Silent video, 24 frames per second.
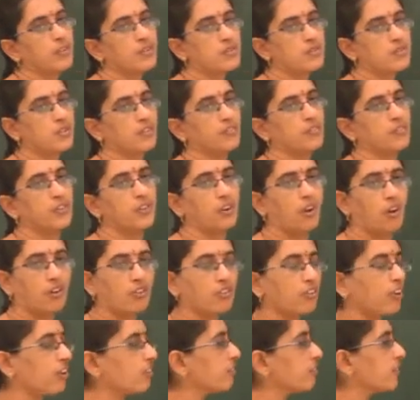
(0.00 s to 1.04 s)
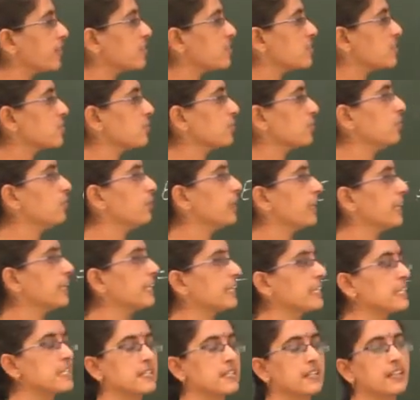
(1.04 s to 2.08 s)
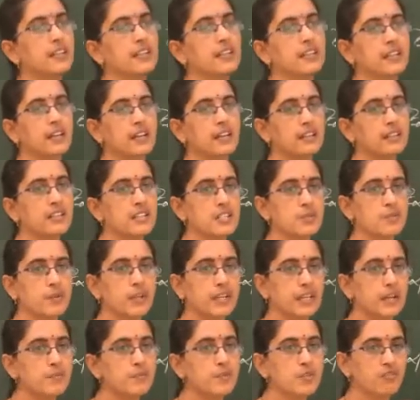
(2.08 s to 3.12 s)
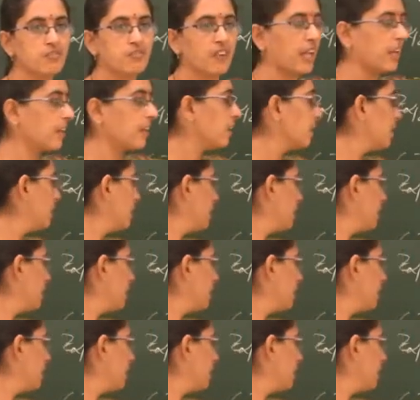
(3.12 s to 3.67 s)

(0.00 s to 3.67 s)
So if you round off it to integer here, this becomes 1.